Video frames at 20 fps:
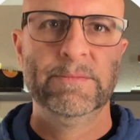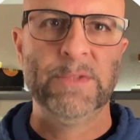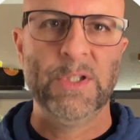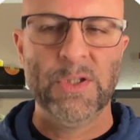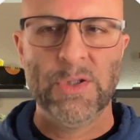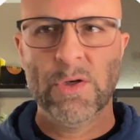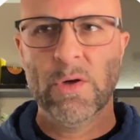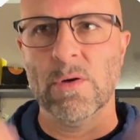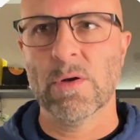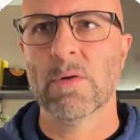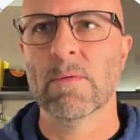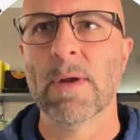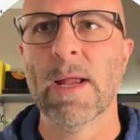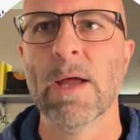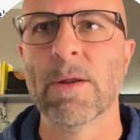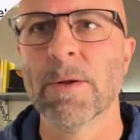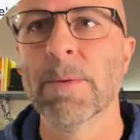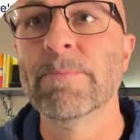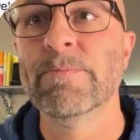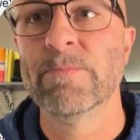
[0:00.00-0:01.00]
the joke around,
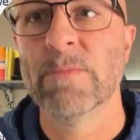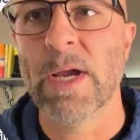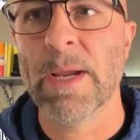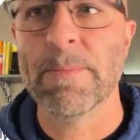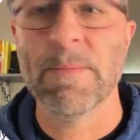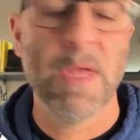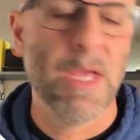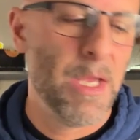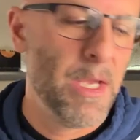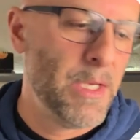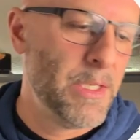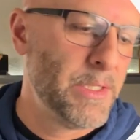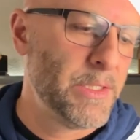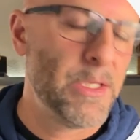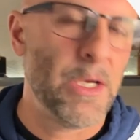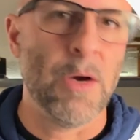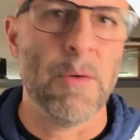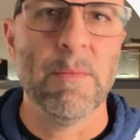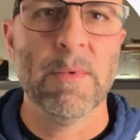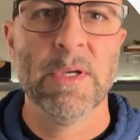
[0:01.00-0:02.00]
right?
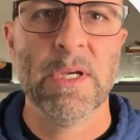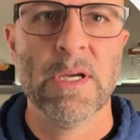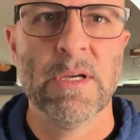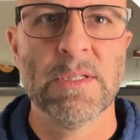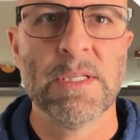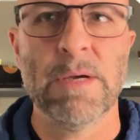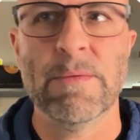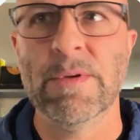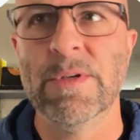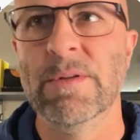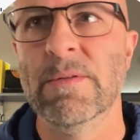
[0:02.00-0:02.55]
So here's how we do